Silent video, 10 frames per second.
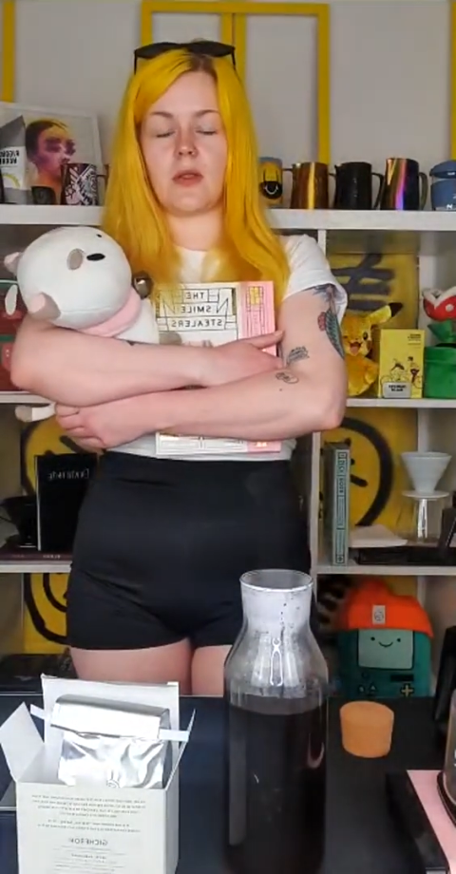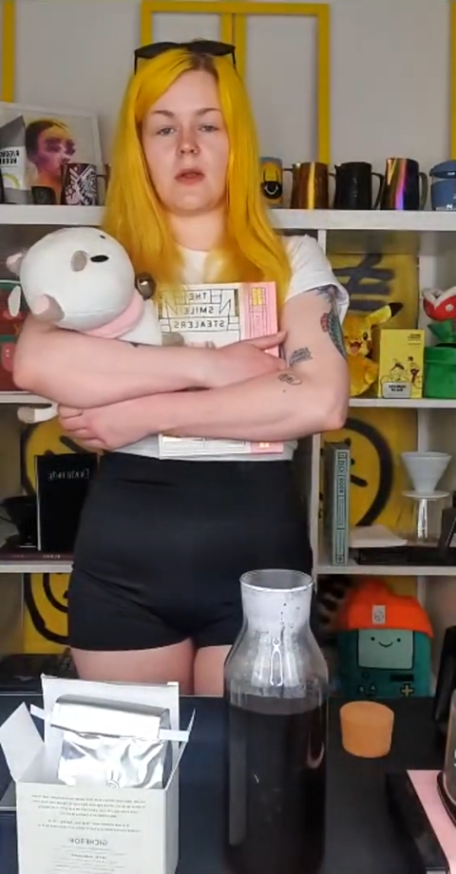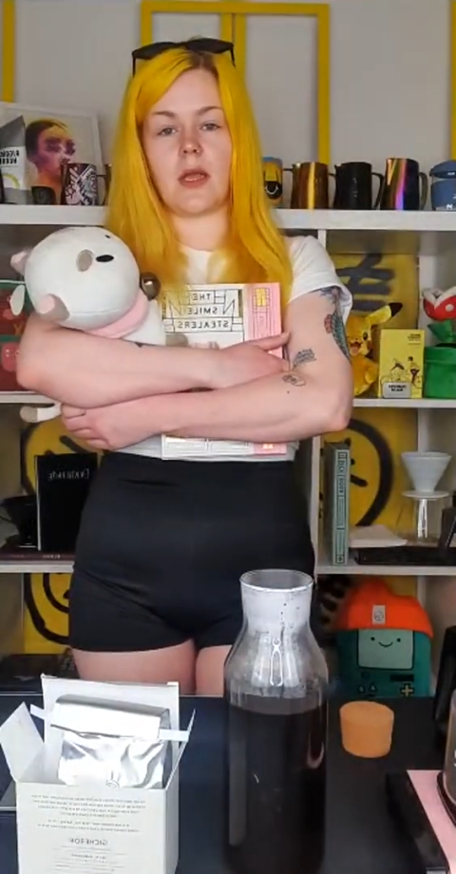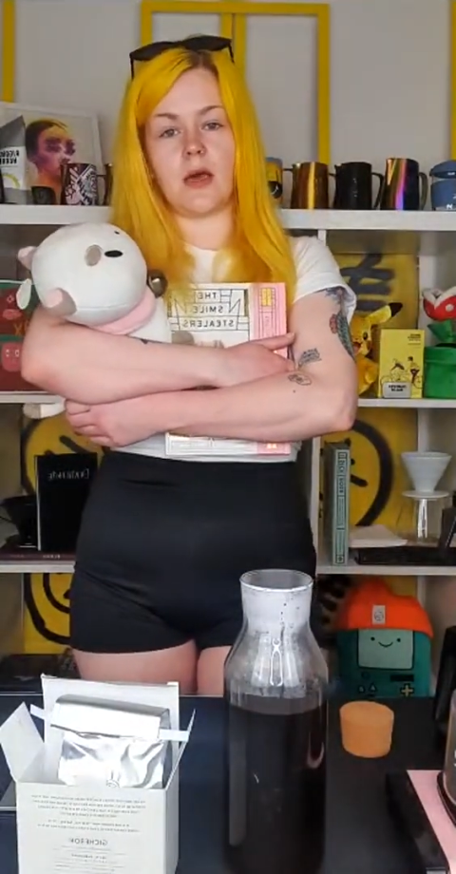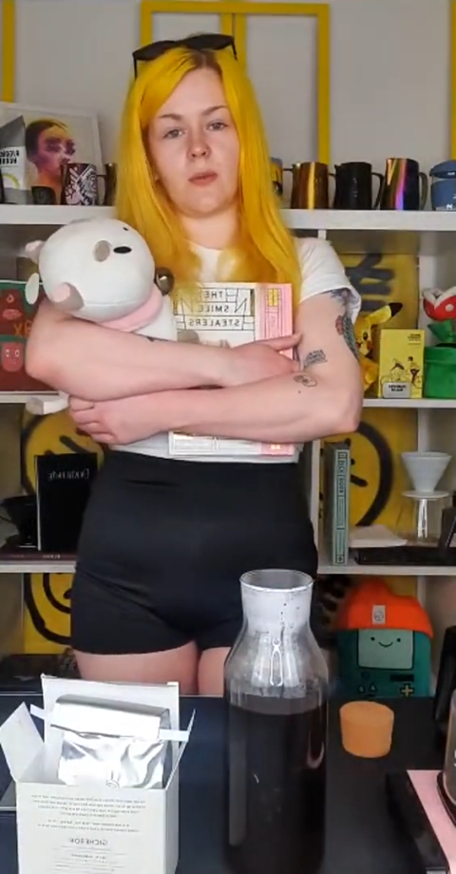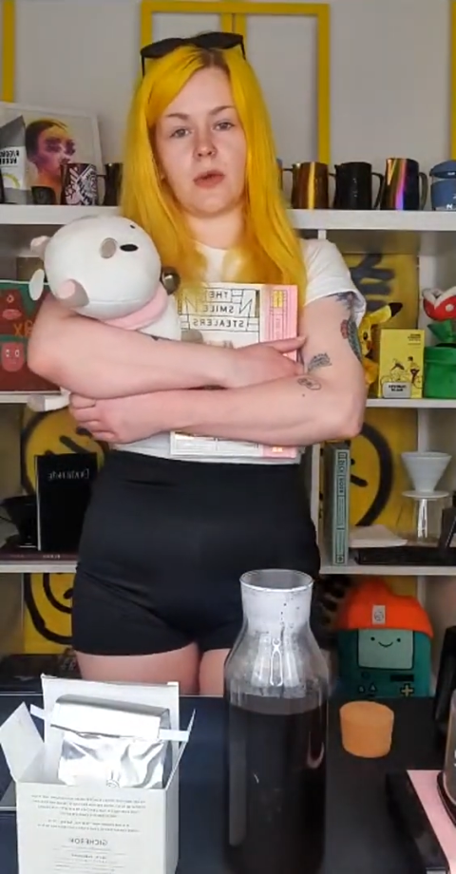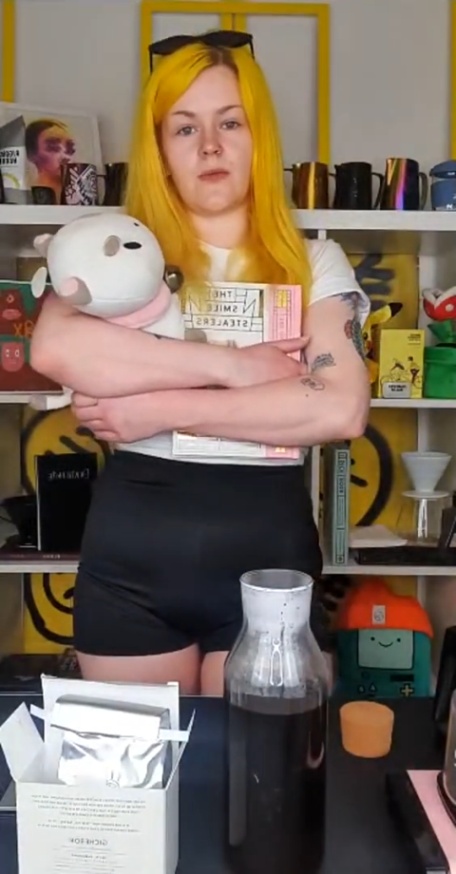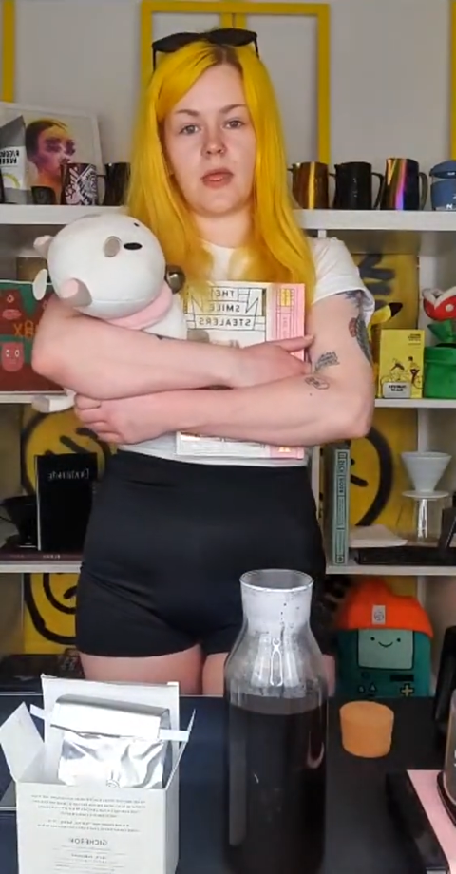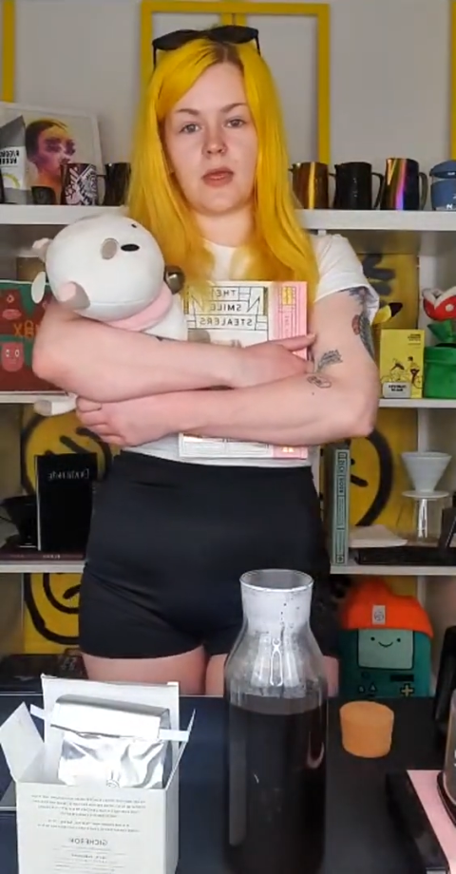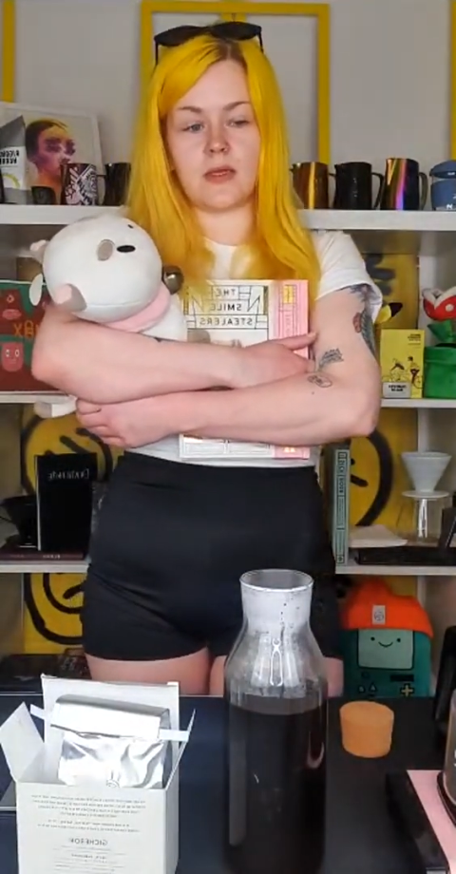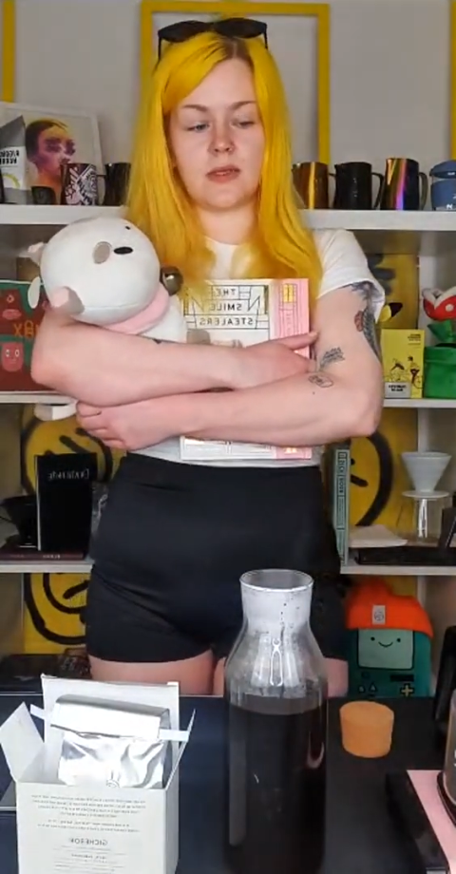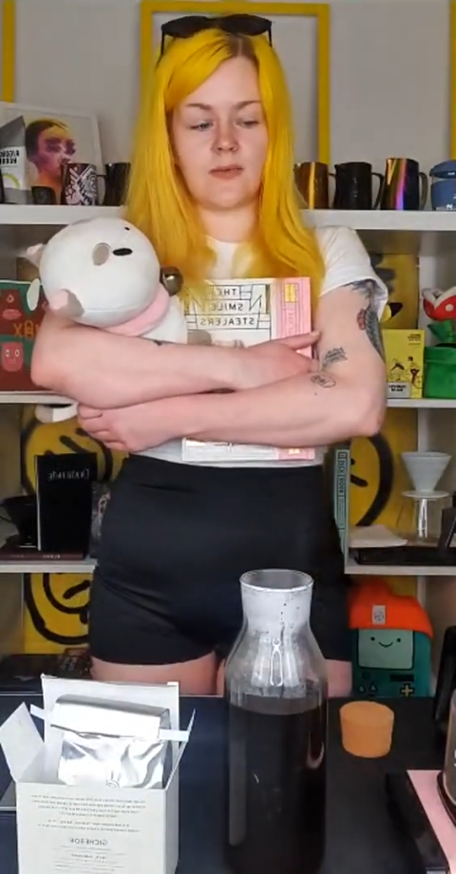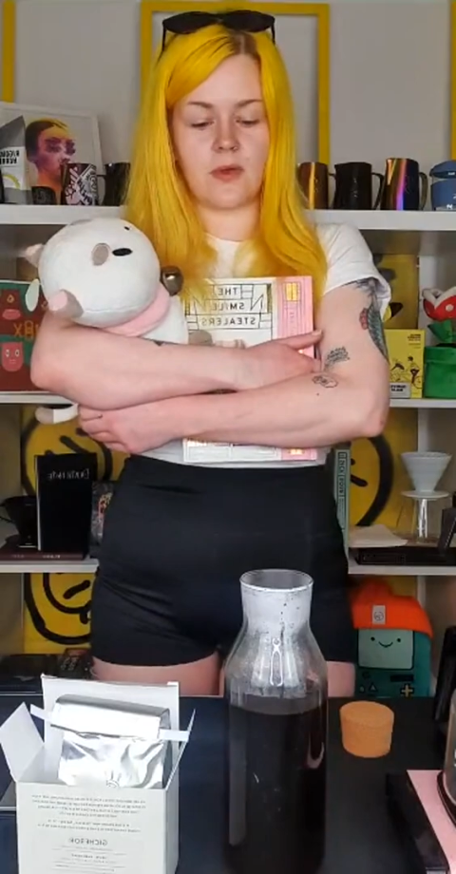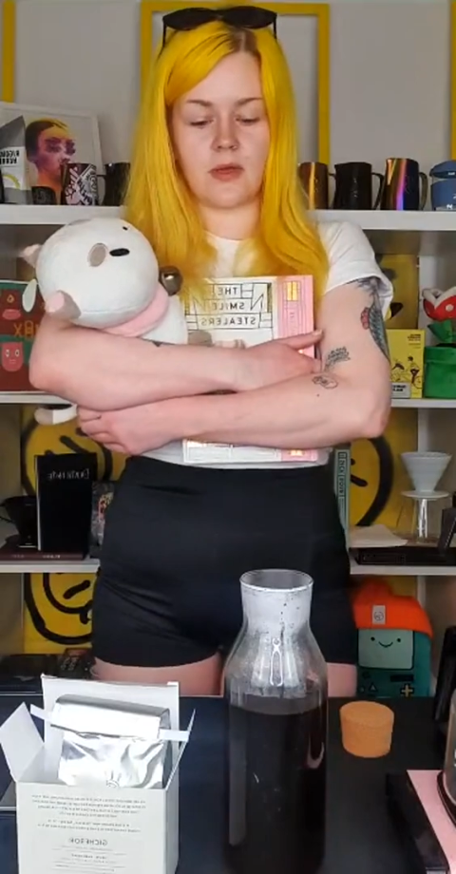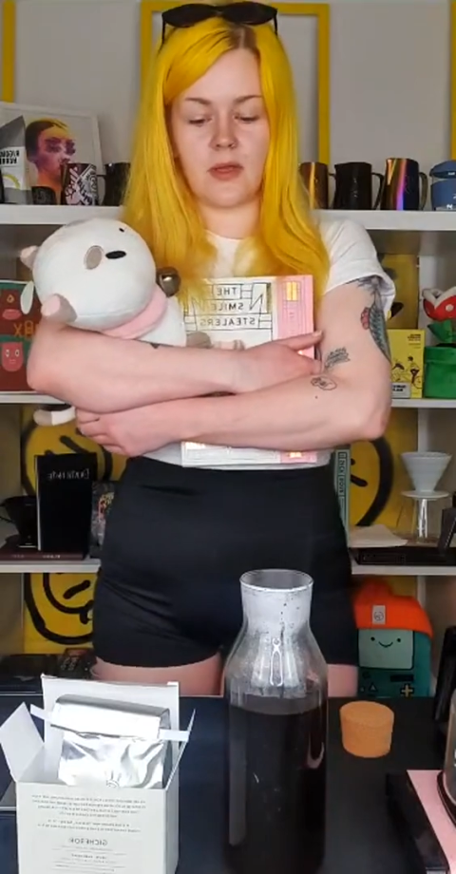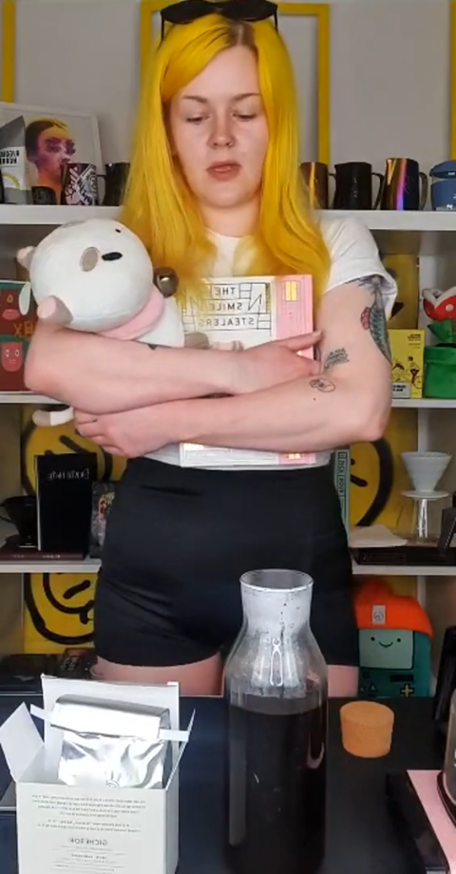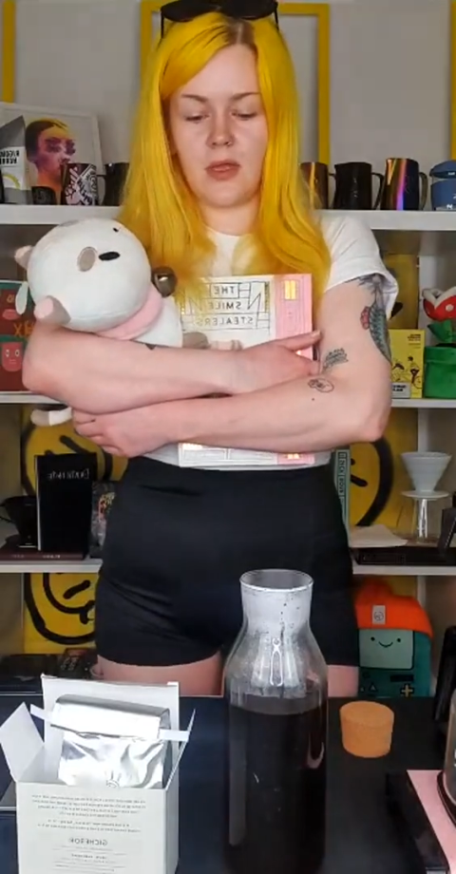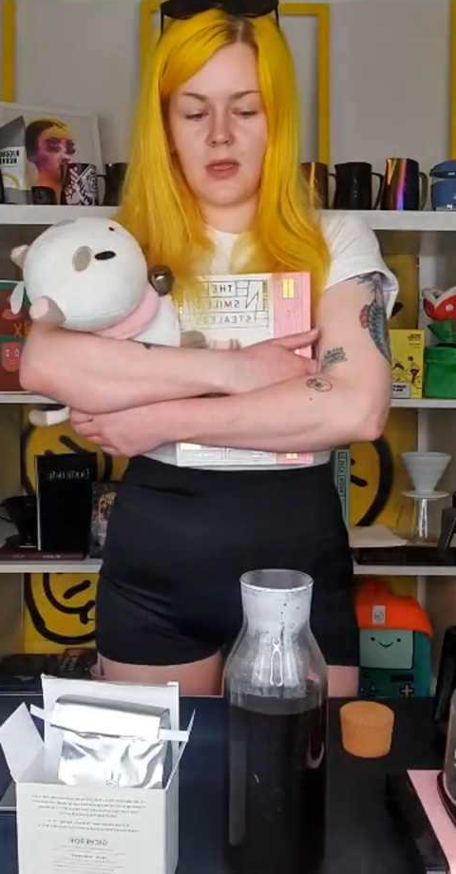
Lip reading: lot of help over the years for